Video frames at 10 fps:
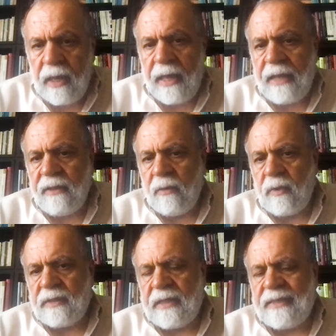And there
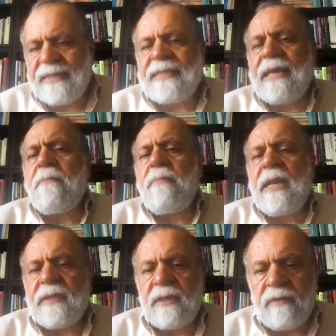was a
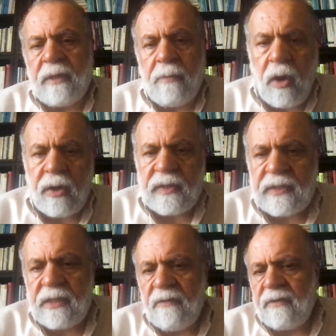semblance of
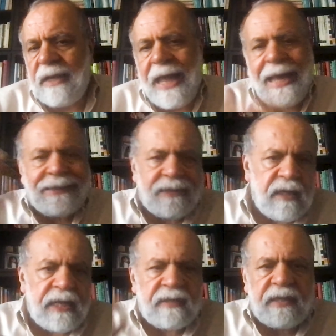democracy of the last,
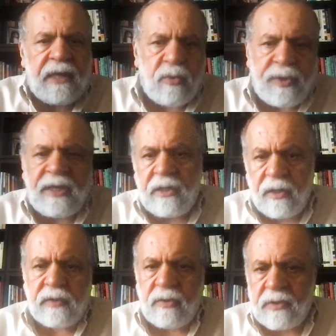let's say, 20
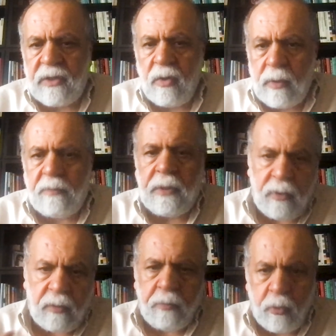years or so, when
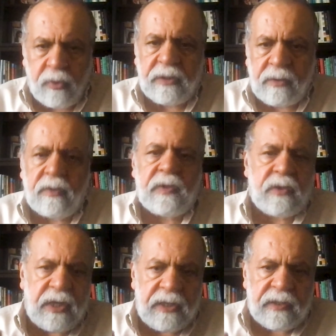people poured into the
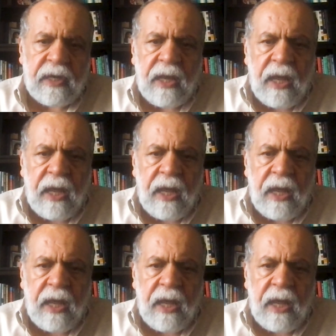streets